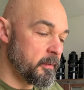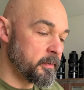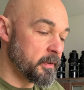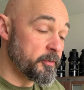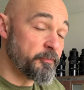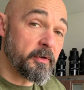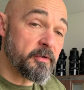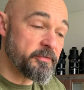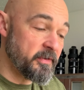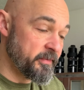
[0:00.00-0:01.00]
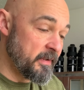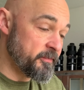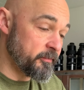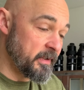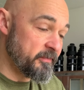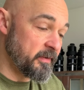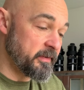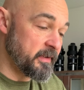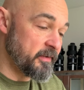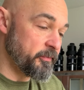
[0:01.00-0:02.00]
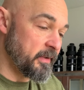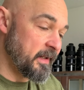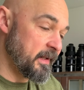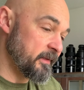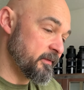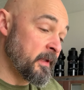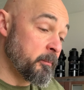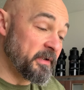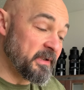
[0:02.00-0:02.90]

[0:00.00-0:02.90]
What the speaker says: close focus distance, so that's the nearest you can get. But